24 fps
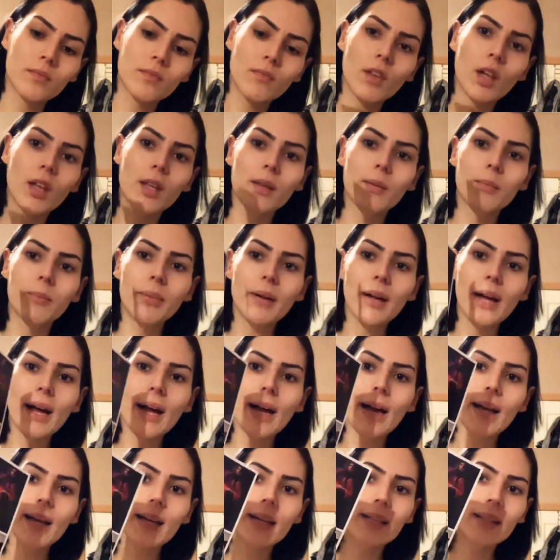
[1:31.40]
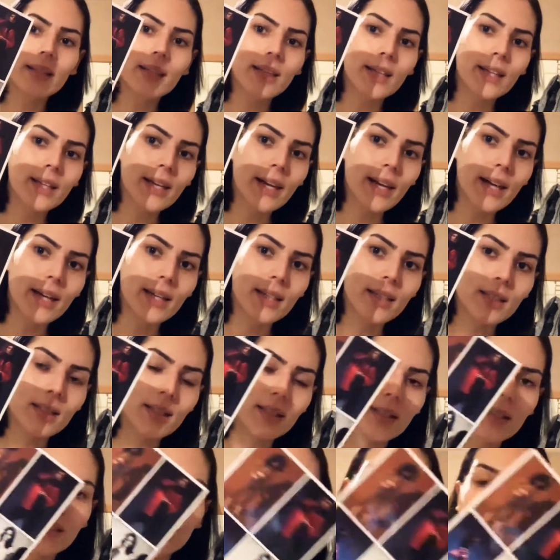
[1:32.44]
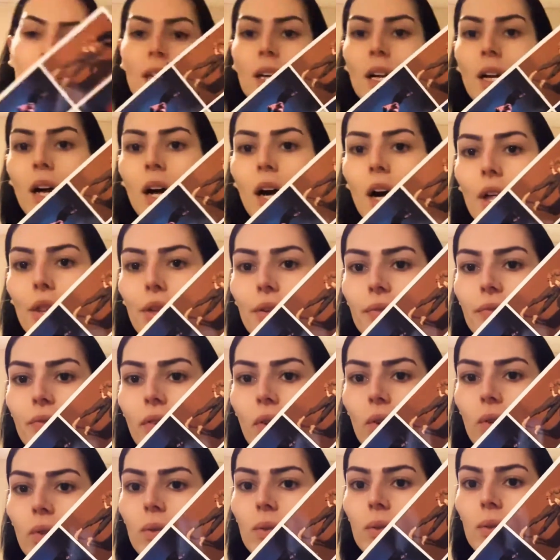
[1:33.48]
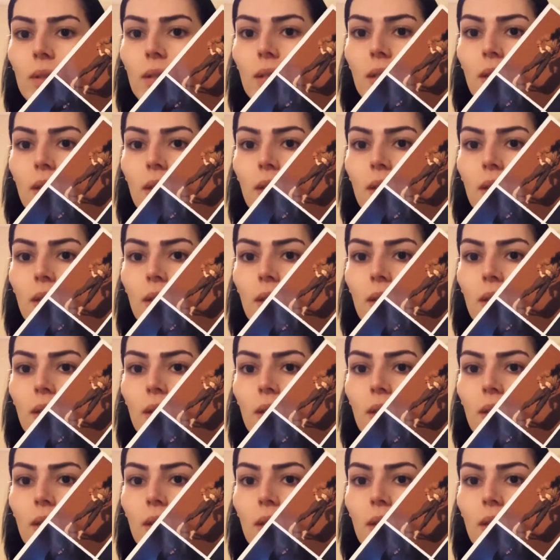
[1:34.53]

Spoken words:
on the back. And then it has other photos